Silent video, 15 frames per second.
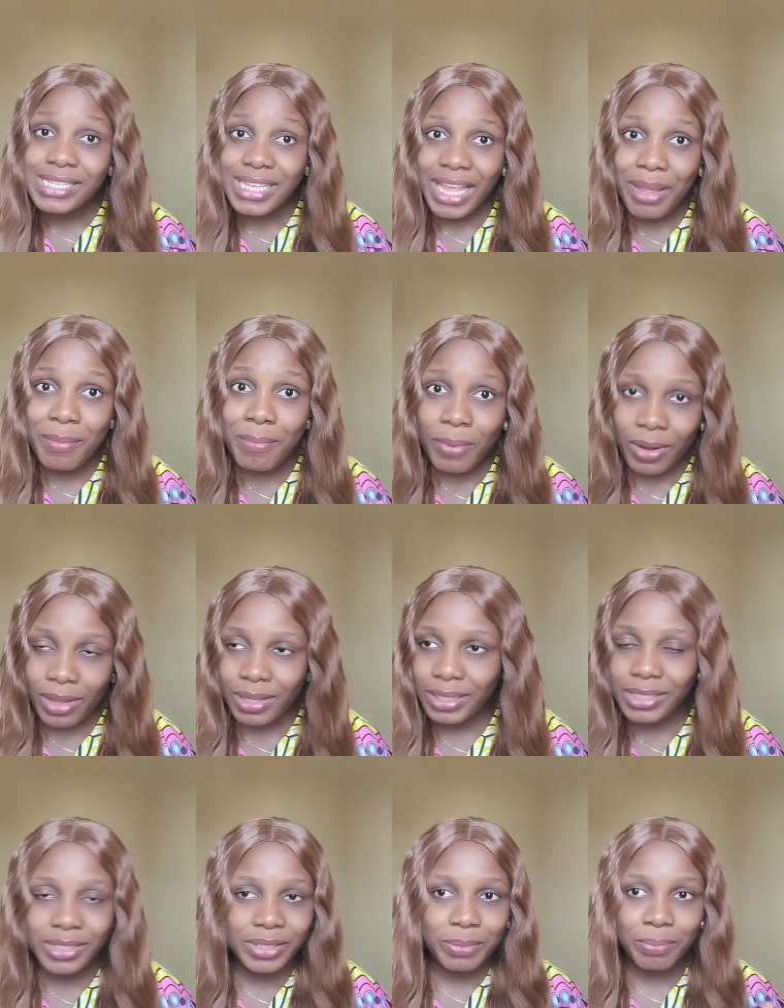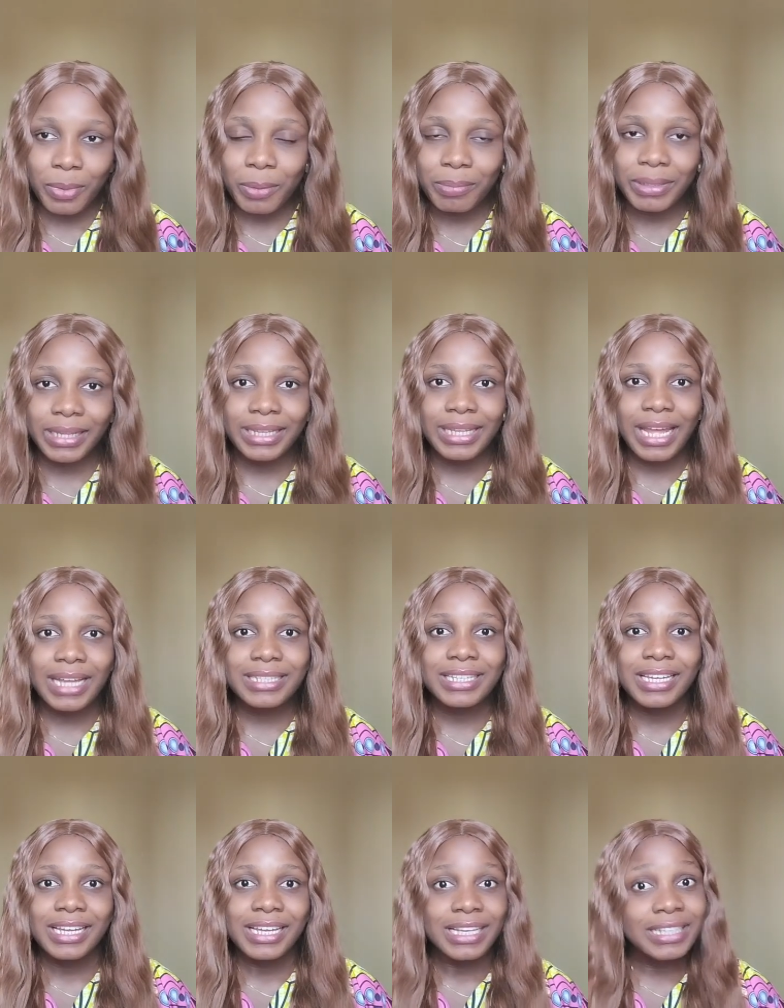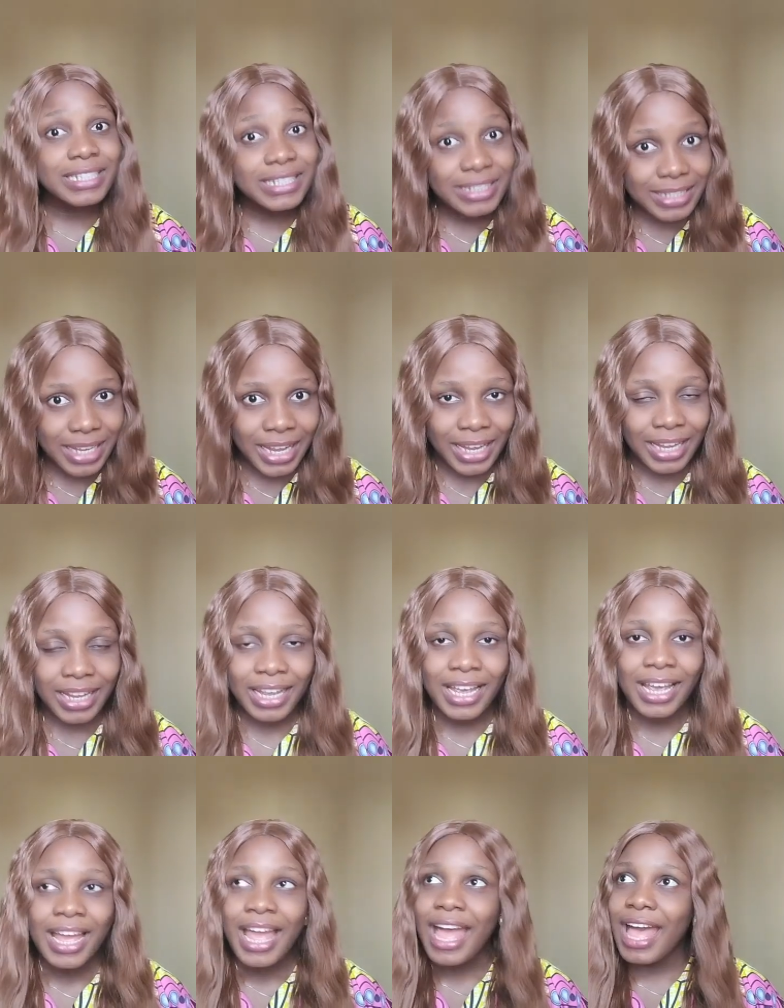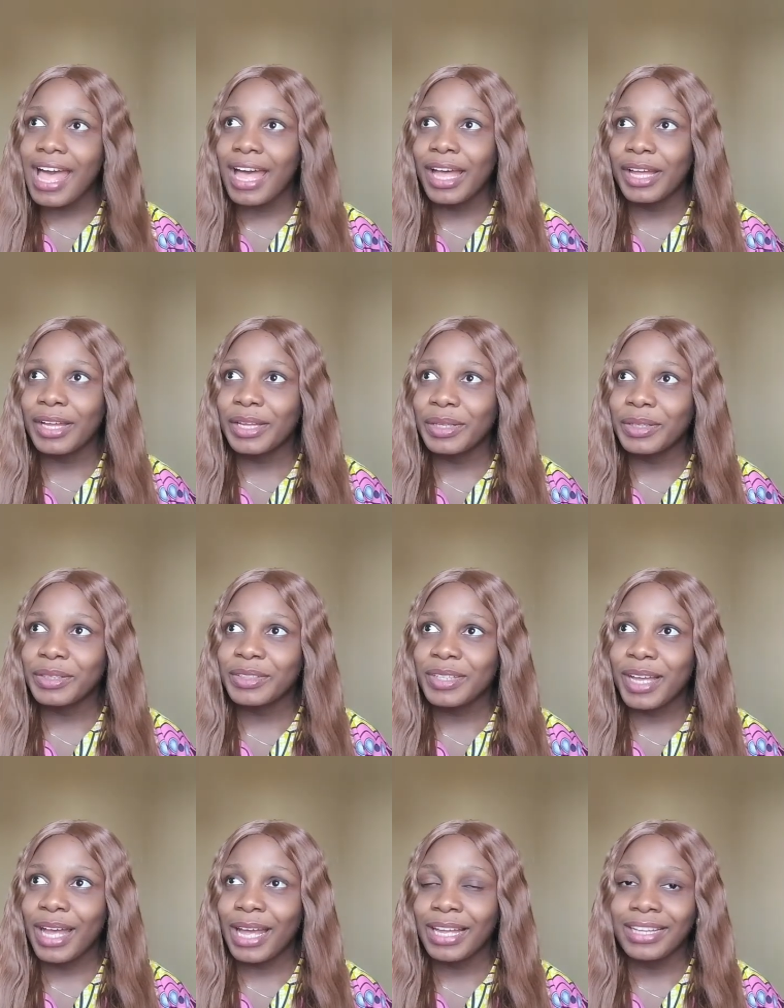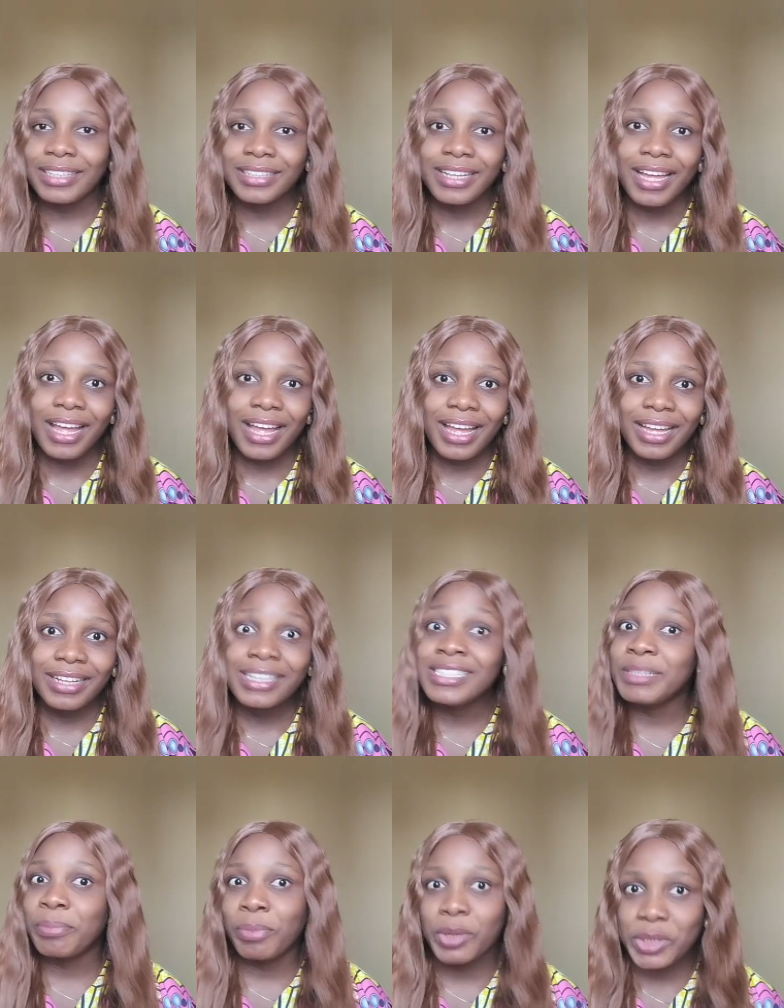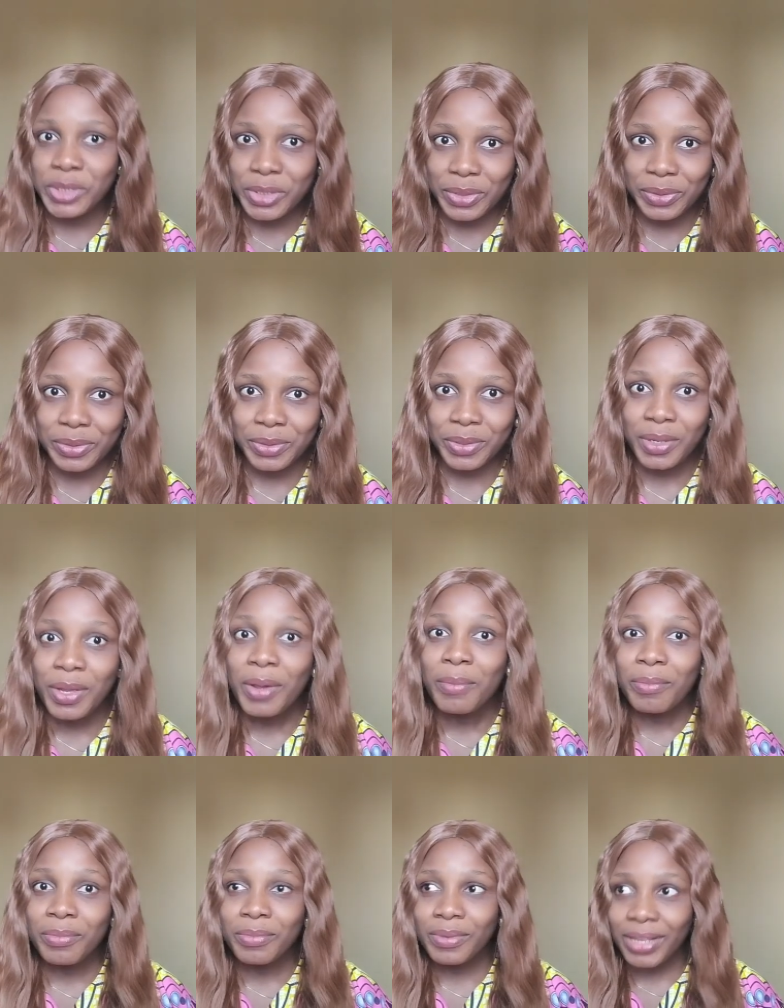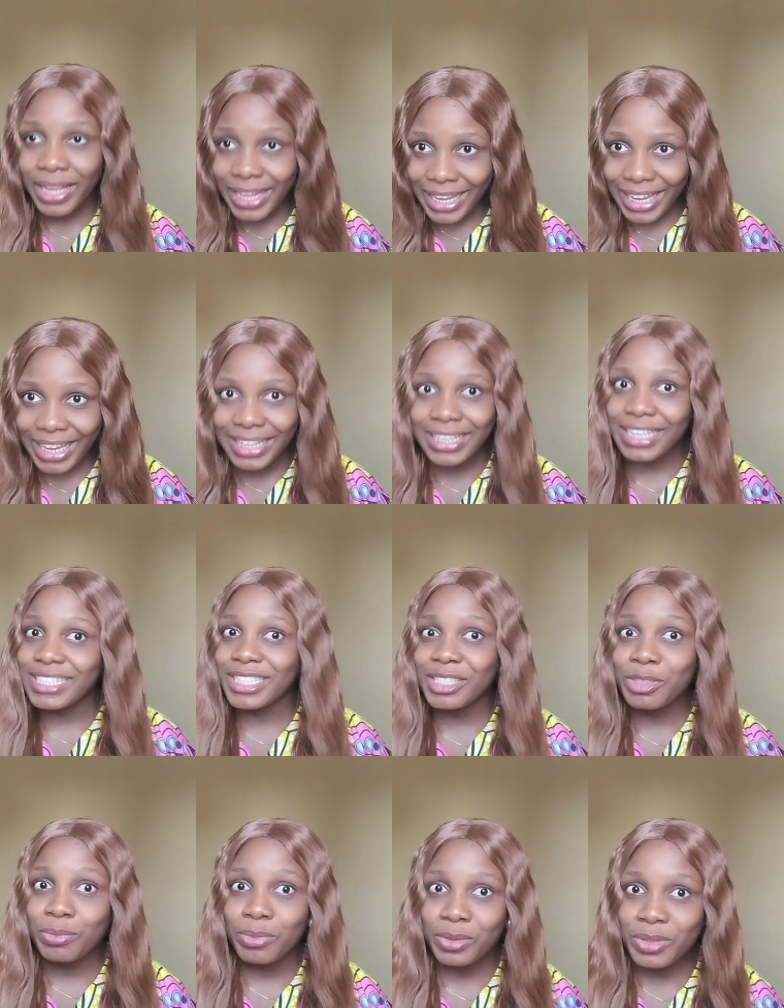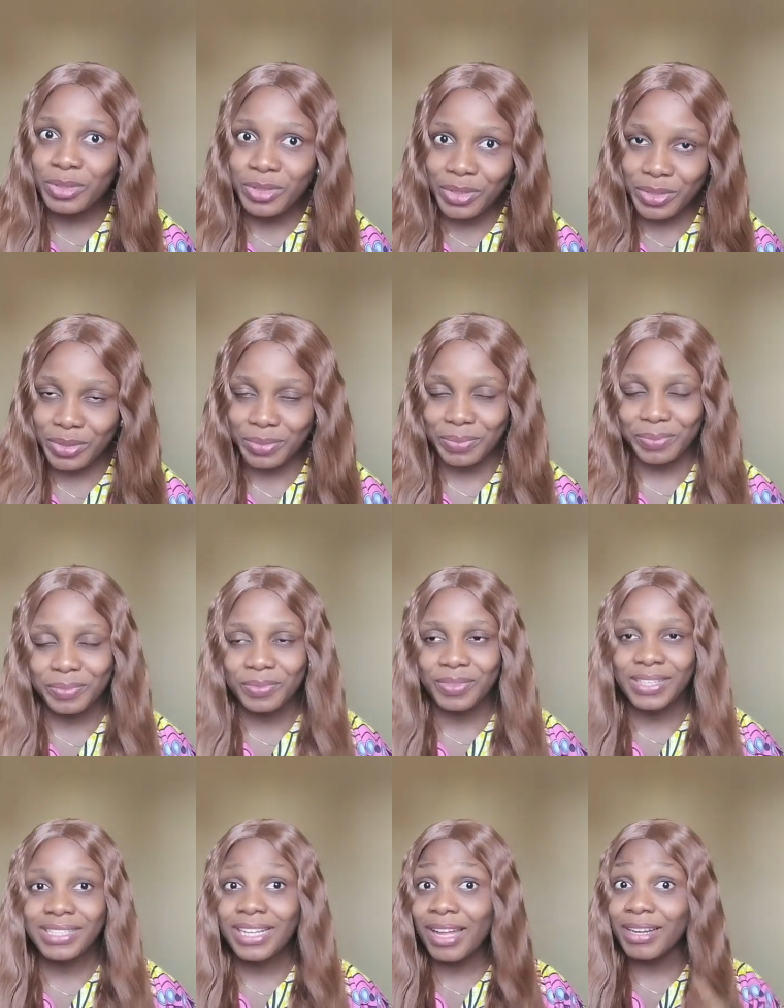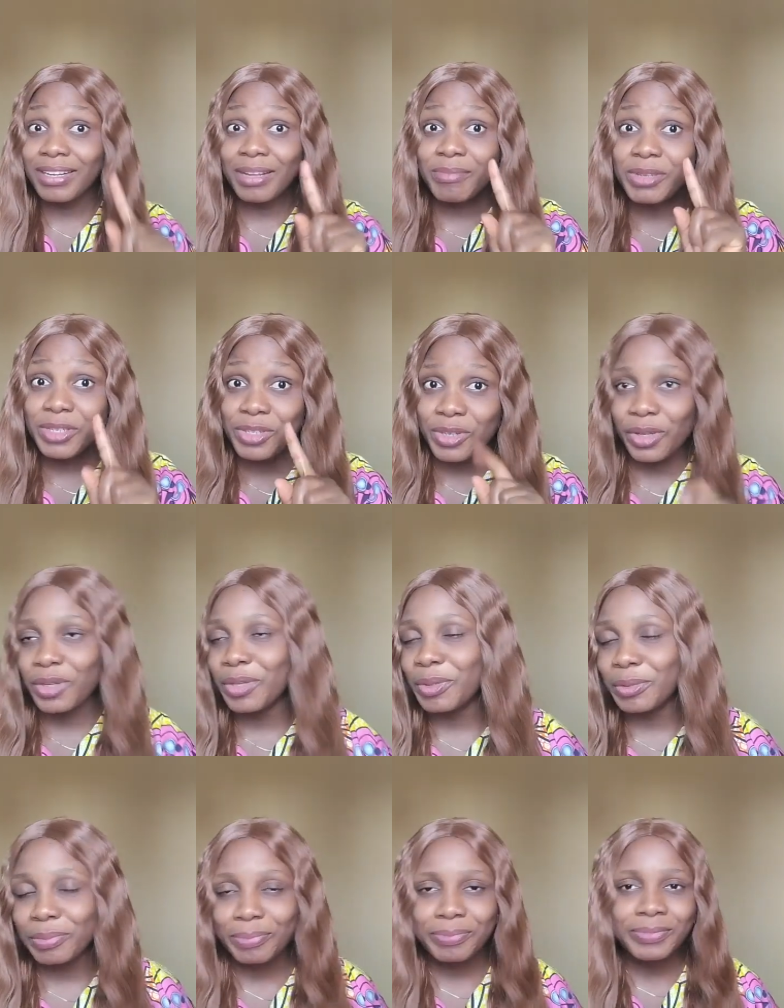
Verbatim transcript: saying proudly to the public that he's gay and, and, and he's a prostitute, a gay that is into prostitution. Now, let me shock you.